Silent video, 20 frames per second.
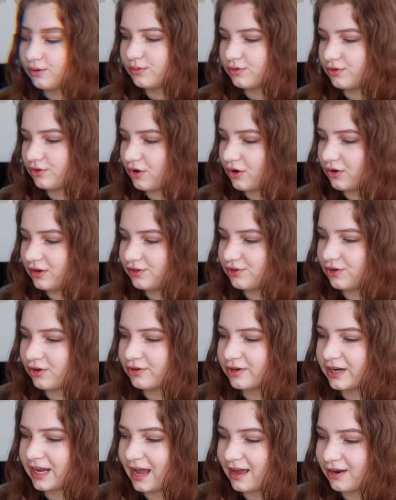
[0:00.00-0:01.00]
know what to call this
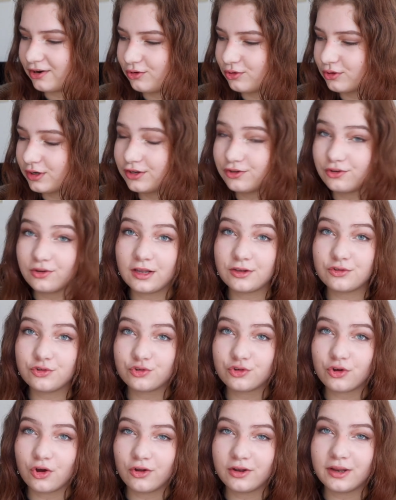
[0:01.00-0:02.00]
other category, so let's
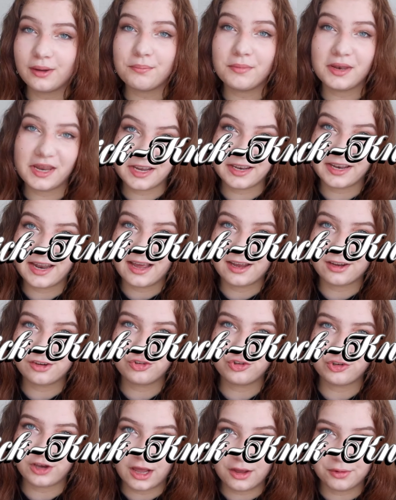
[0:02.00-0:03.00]
just call them
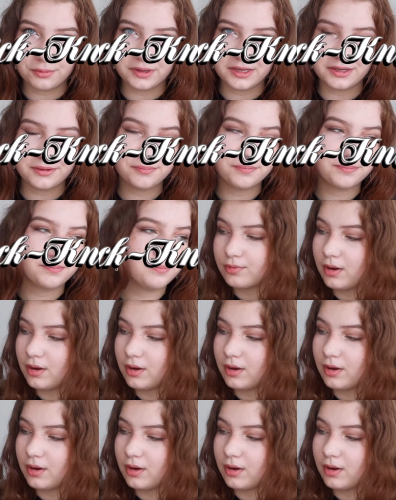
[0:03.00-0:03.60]
knickknacks, shall we?